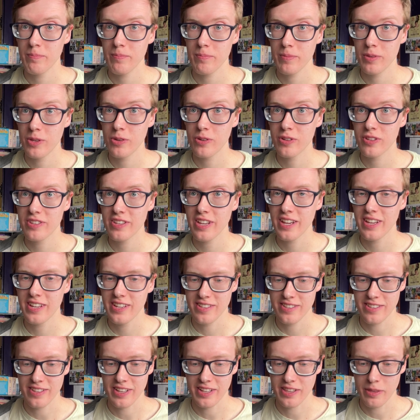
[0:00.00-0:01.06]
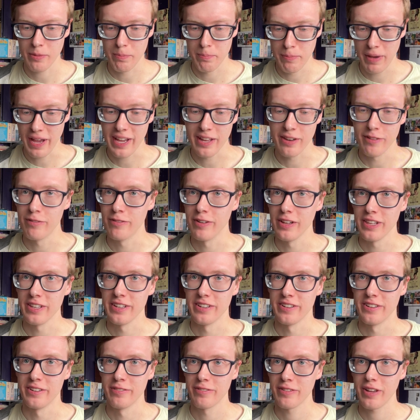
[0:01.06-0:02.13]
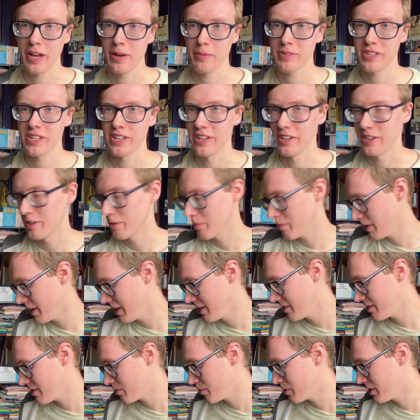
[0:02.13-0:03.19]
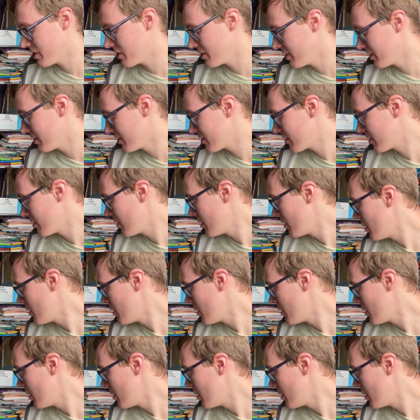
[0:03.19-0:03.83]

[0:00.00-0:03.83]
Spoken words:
you could say he's like the main villain of Captain Underpants, which is